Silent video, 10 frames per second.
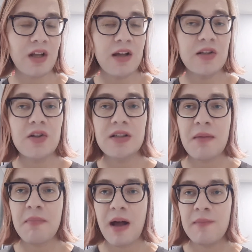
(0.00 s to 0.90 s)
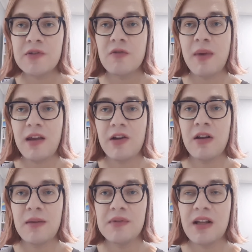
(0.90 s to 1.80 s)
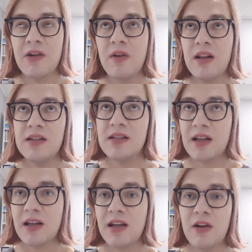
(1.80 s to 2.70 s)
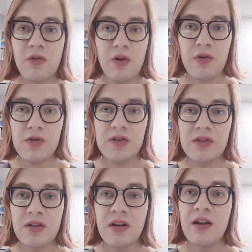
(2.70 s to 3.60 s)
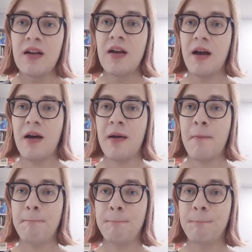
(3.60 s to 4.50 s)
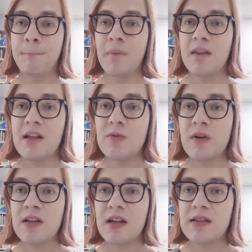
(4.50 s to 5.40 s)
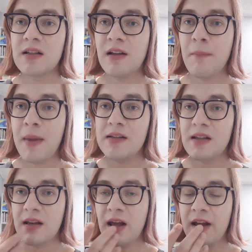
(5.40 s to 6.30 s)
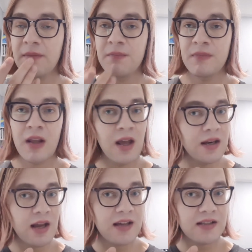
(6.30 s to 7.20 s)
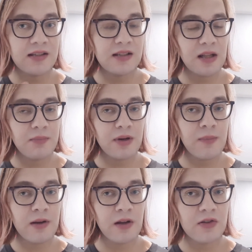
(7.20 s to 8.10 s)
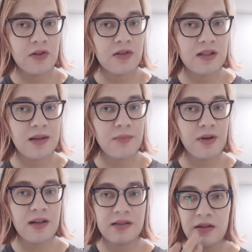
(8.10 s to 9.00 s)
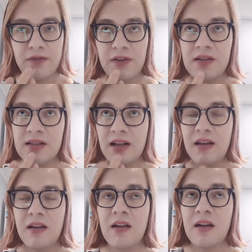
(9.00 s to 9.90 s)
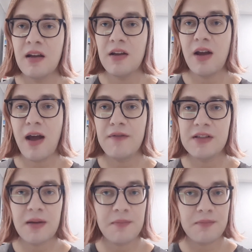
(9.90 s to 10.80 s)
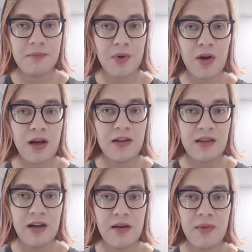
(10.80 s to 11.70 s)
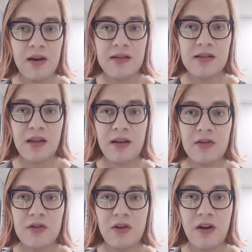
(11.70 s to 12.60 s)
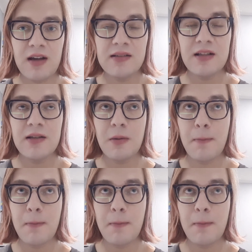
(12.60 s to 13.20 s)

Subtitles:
So some balms will make your lips like really sticky and gross. This one doesn't. It makes it like nice and slippery, but not too slippery, so it feels like you have some product there, but it's nothing too crazy.